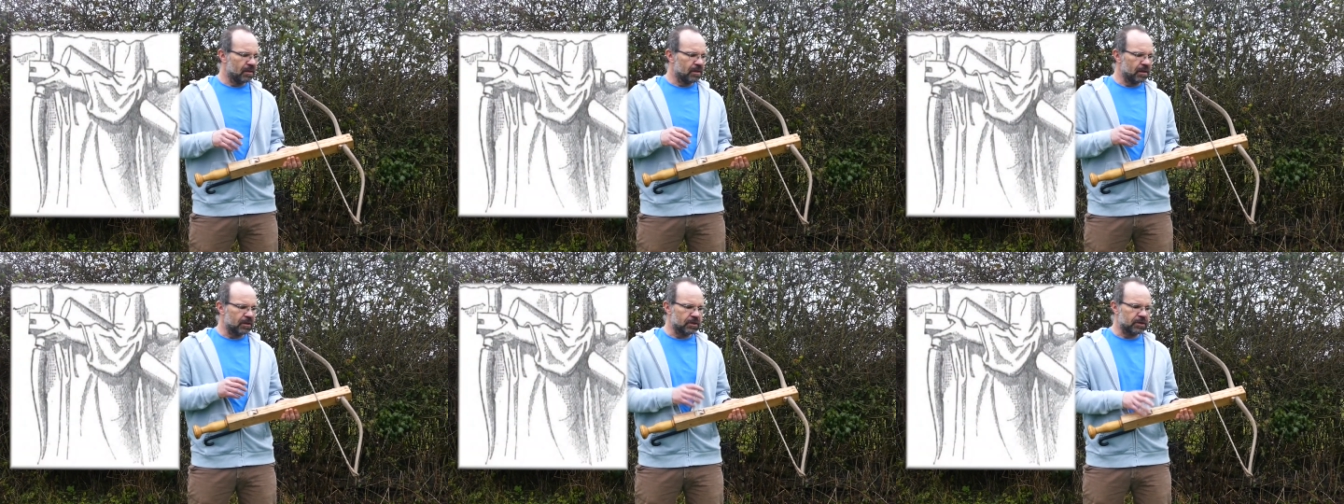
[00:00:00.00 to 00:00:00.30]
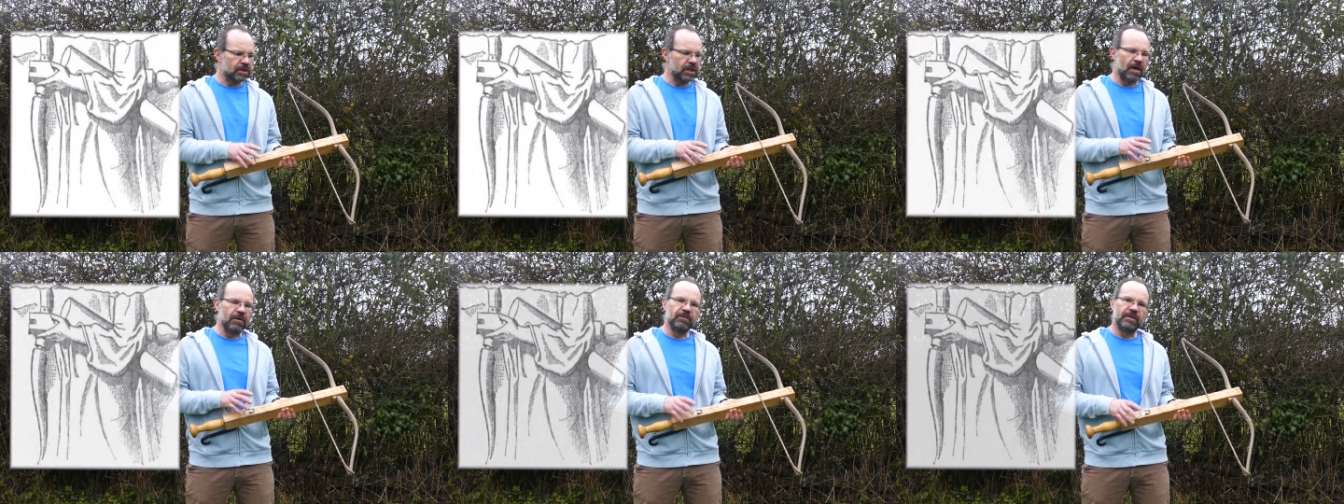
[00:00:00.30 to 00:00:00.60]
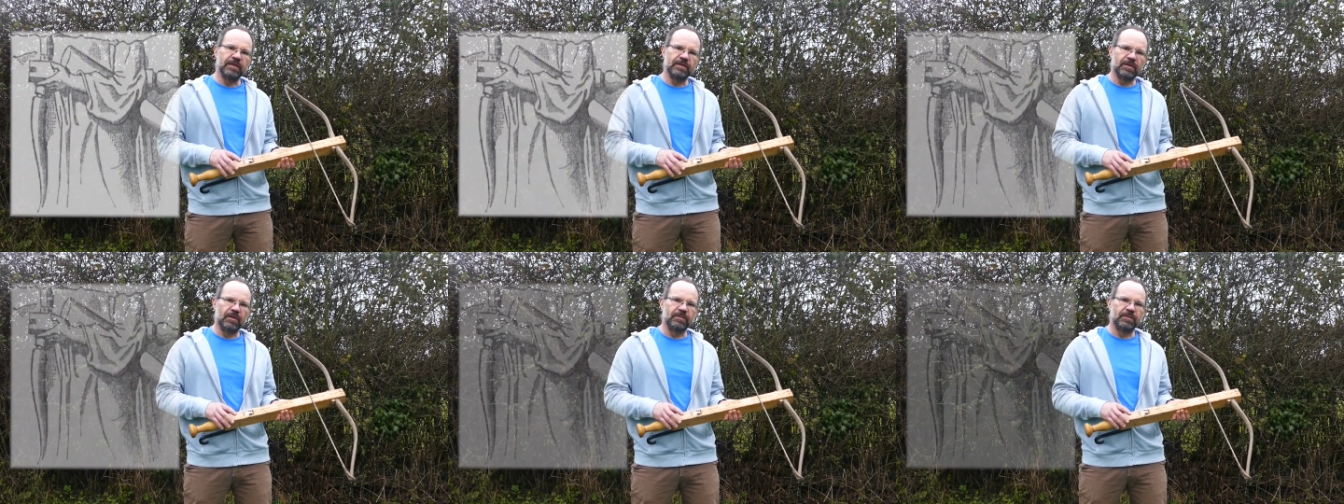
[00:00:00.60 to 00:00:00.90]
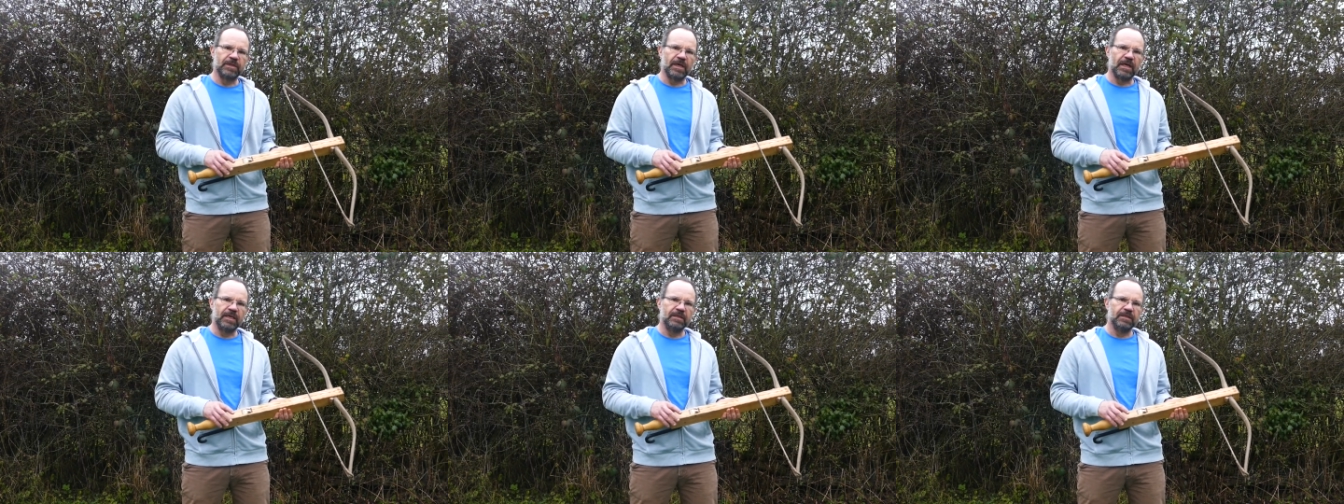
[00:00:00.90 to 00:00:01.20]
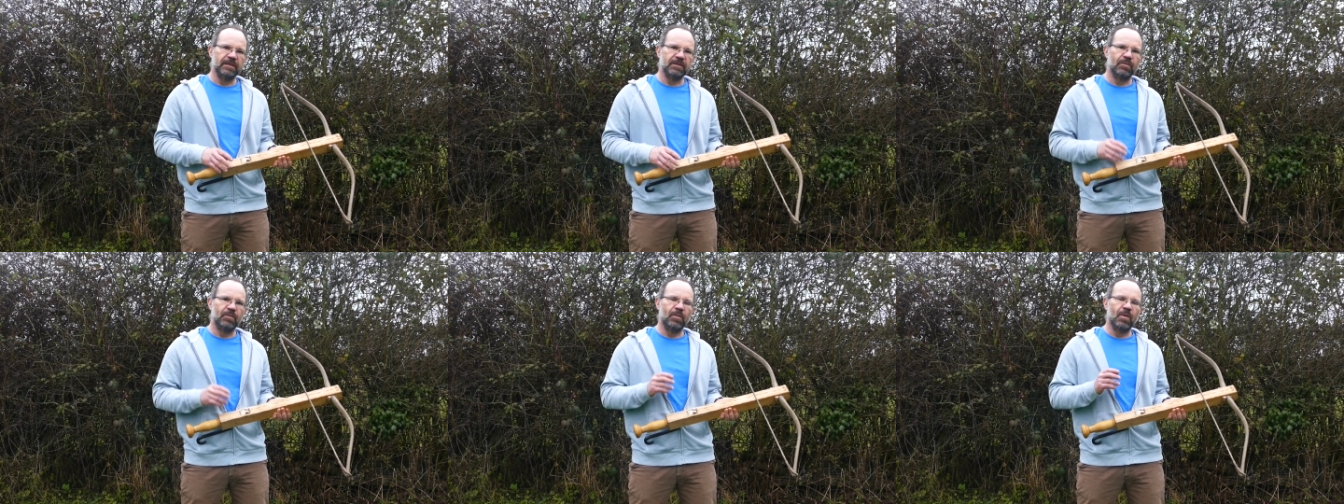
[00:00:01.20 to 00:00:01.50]
that show this
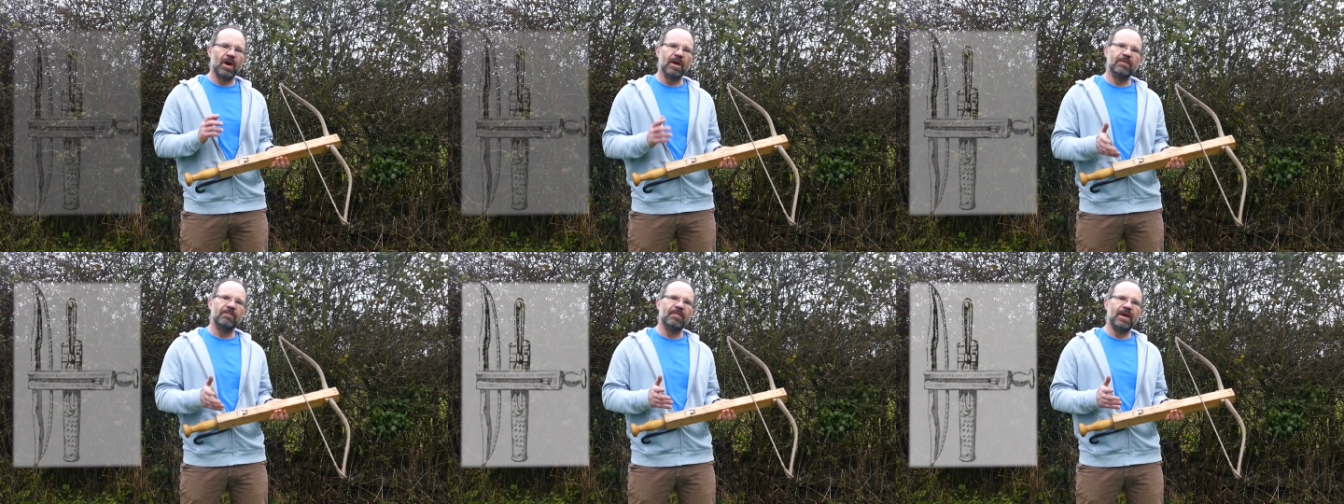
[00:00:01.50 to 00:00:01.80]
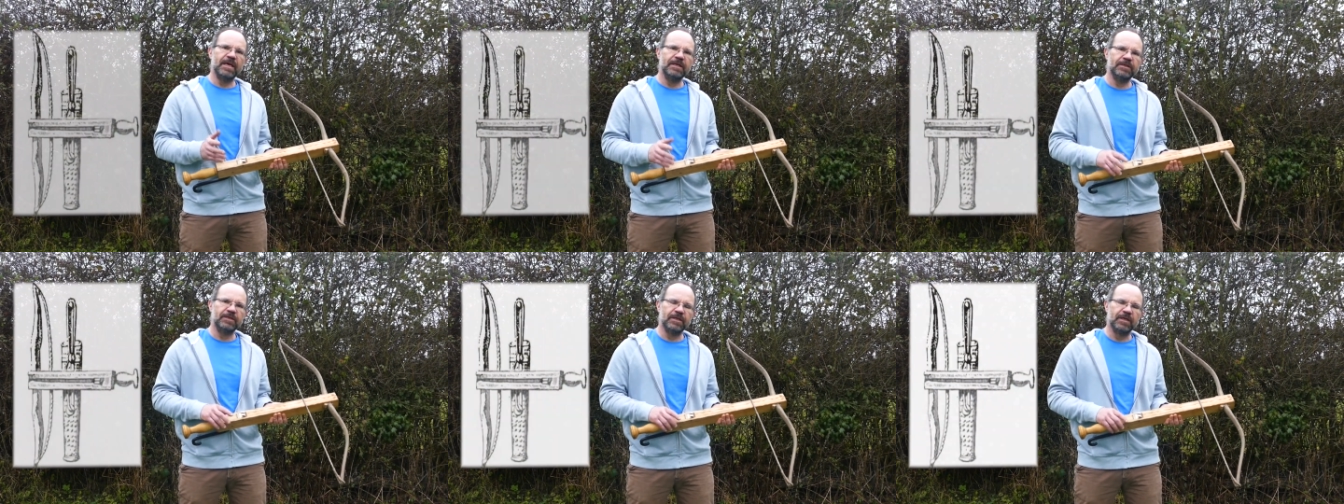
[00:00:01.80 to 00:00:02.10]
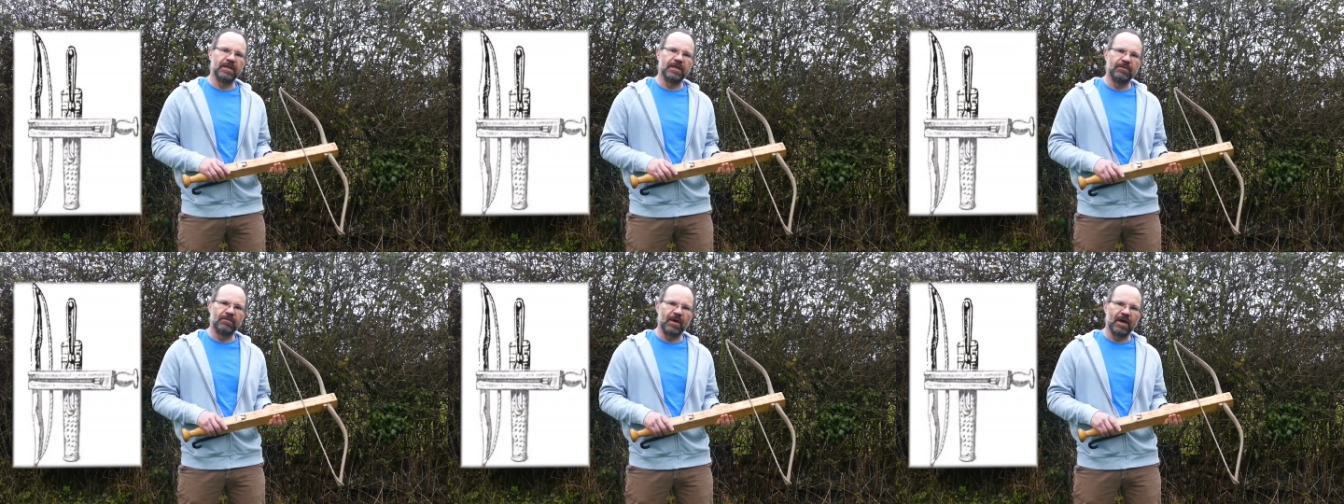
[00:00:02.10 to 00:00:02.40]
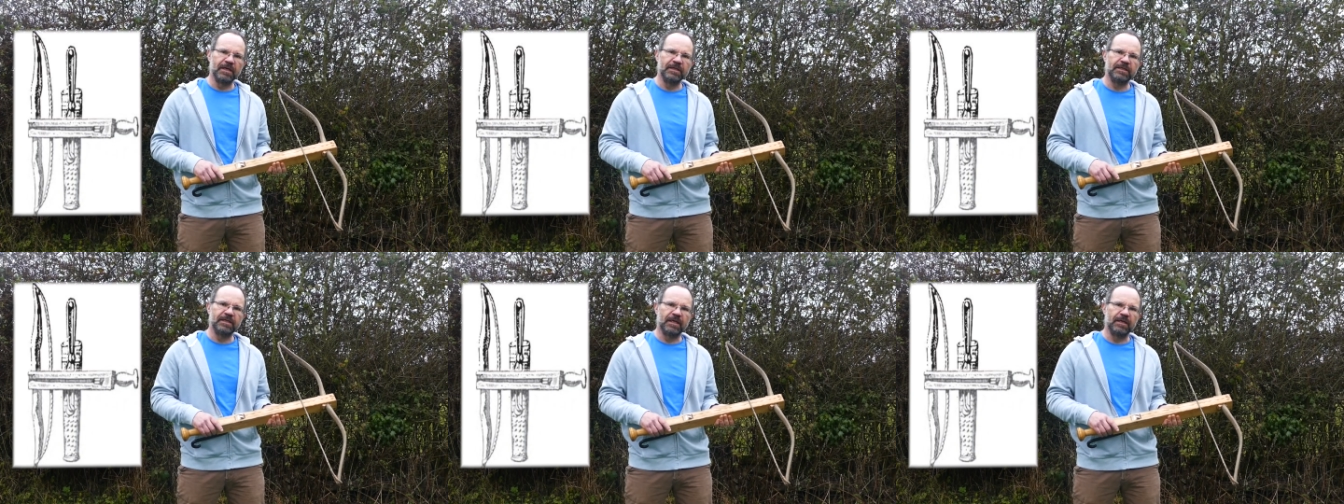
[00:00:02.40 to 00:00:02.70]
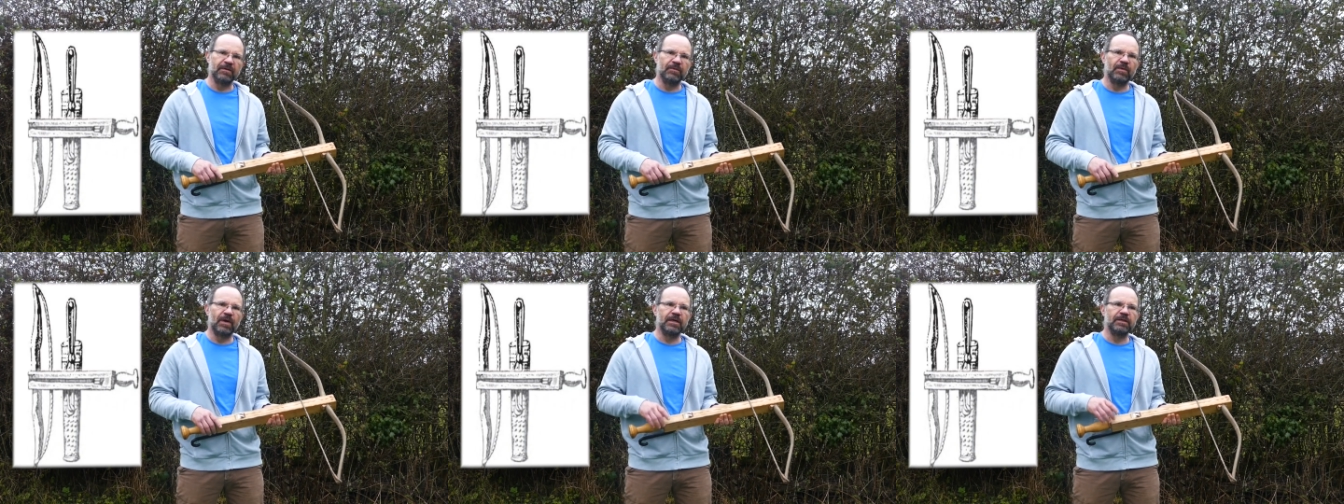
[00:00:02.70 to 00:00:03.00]
object. One mention in
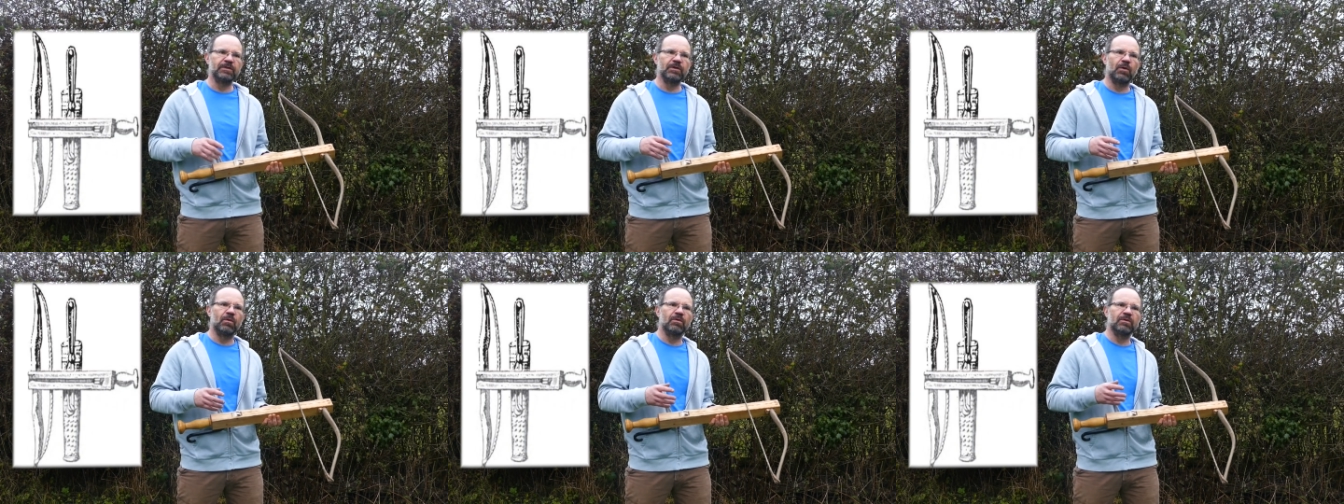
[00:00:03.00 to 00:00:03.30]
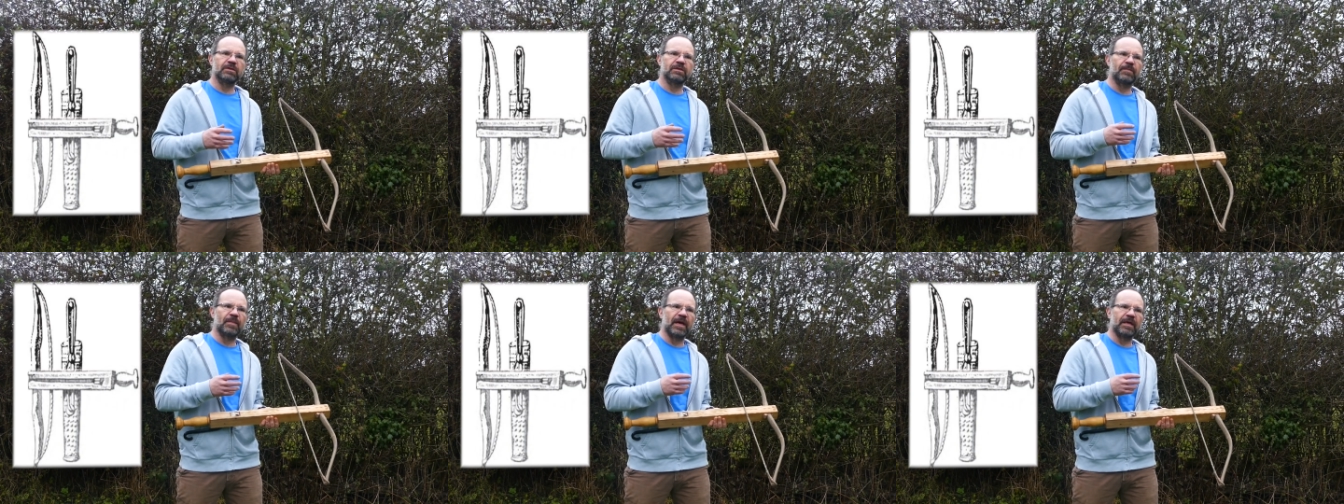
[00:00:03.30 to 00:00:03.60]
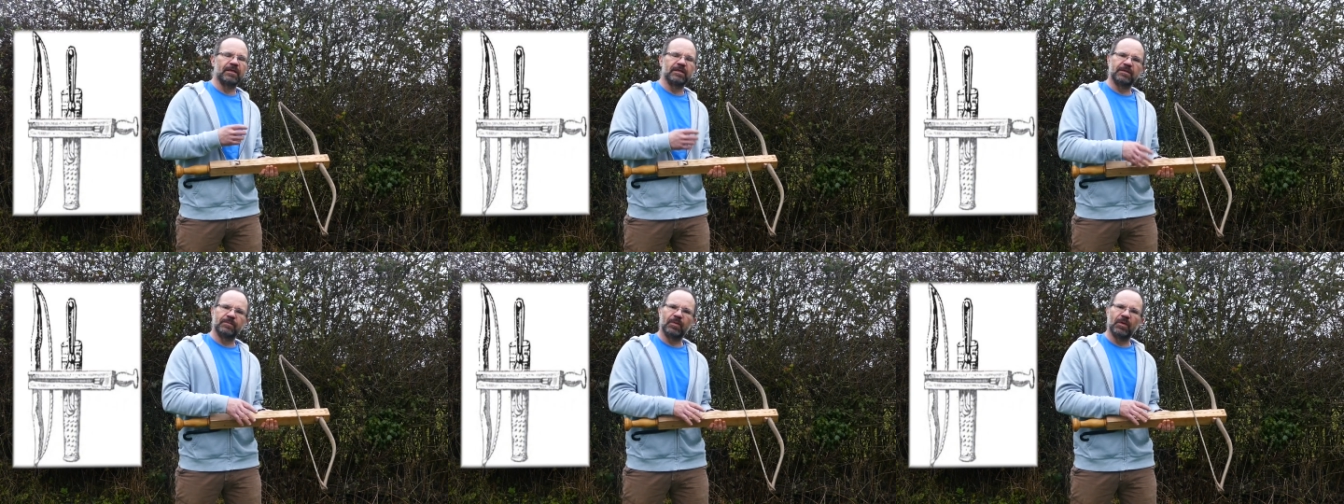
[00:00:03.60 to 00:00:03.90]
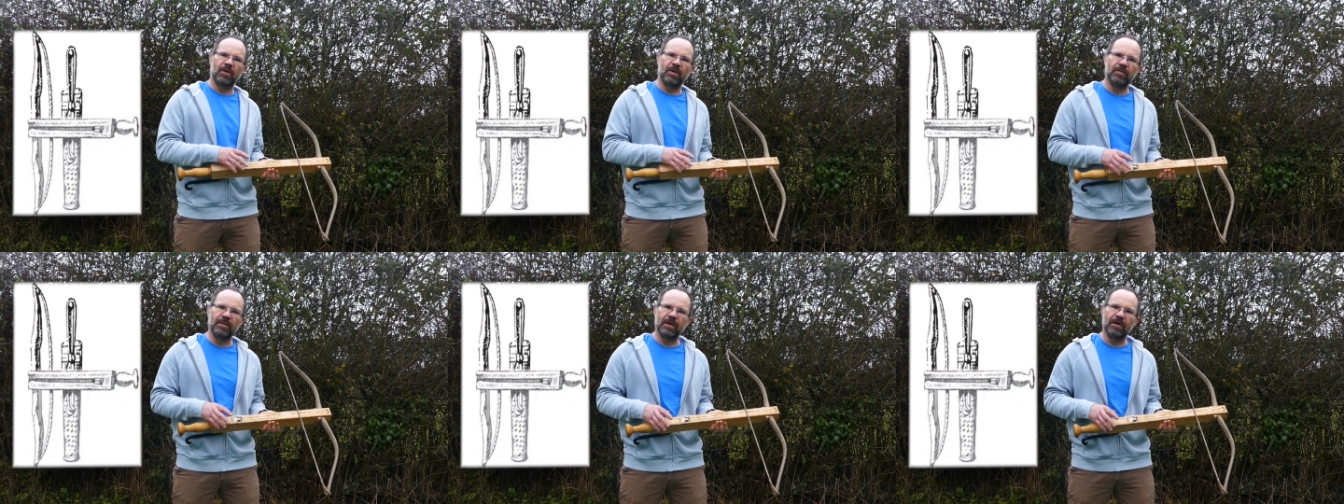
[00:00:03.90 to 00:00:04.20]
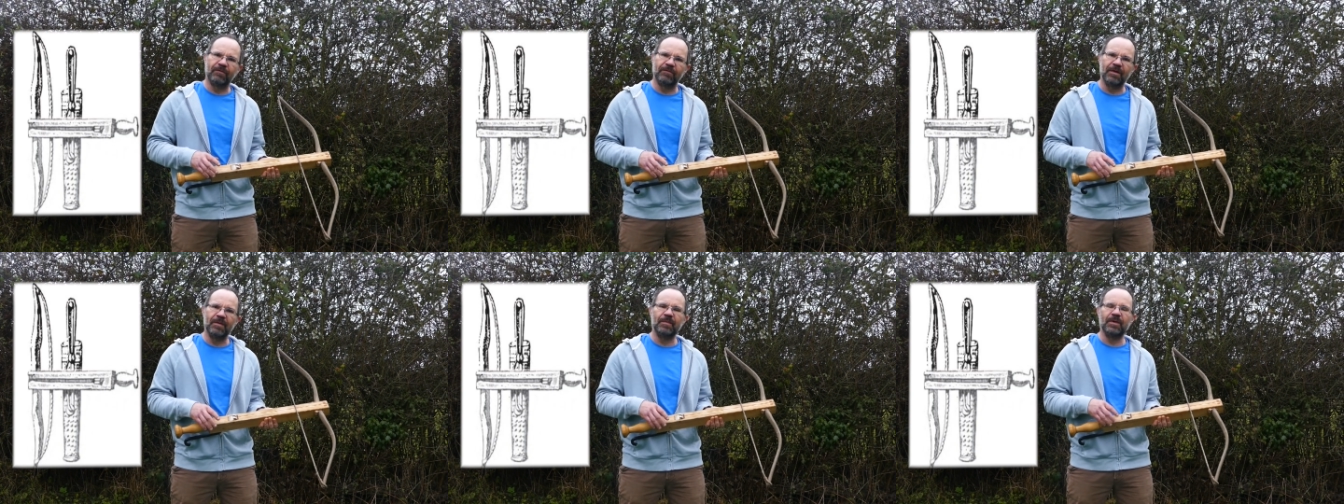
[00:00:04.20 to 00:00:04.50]
writing where it talks about the deployment
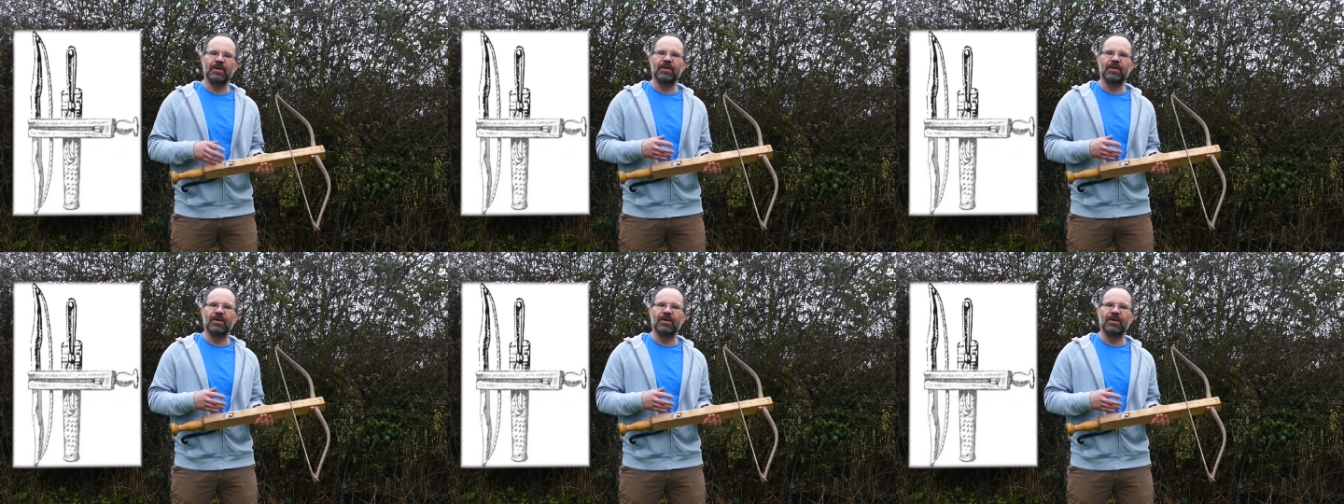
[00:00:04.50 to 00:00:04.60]
of it,